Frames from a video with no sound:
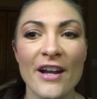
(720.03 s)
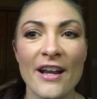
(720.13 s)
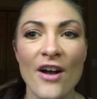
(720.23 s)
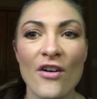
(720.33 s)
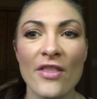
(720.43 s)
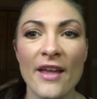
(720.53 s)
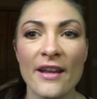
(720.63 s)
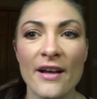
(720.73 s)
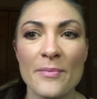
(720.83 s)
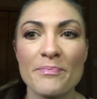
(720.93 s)
right now, and
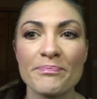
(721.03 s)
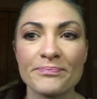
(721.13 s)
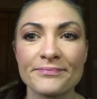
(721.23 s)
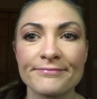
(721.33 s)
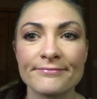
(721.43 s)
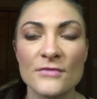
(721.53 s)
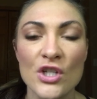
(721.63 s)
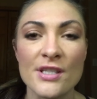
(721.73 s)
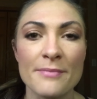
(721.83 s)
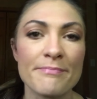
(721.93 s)
then
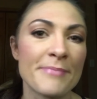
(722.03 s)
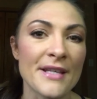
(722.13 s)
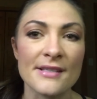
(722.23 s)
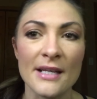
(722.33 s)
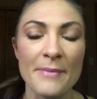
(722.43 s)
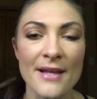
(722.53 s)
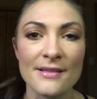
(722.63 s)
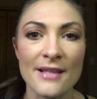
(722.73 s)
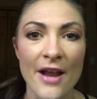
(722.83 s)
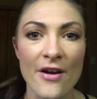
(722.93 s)
just some basic
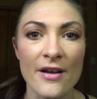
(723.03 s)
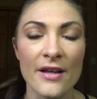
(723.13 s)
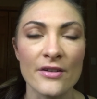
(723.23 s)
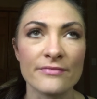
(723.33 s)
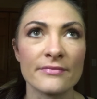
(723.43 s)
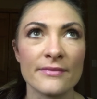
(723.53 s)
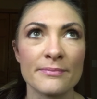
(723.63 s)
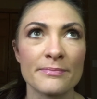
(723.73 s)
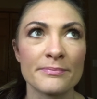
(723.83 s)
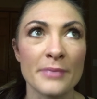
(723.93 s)
mascara. I don't,
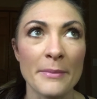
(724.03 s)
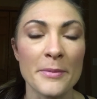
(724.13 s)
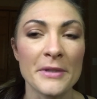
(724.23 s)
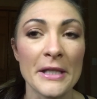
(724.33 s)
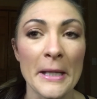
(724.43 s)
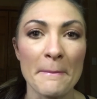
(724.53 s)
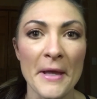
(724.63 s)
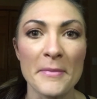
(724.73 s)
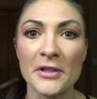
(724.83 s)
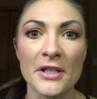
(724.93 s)
probably like
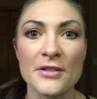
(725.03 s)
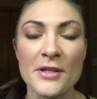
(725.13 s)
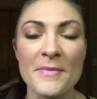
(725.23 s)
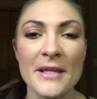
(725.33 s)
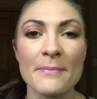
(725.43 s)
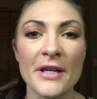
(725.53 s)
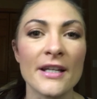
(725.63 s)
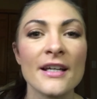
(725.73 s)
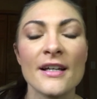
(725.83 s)
Maybelline or something, but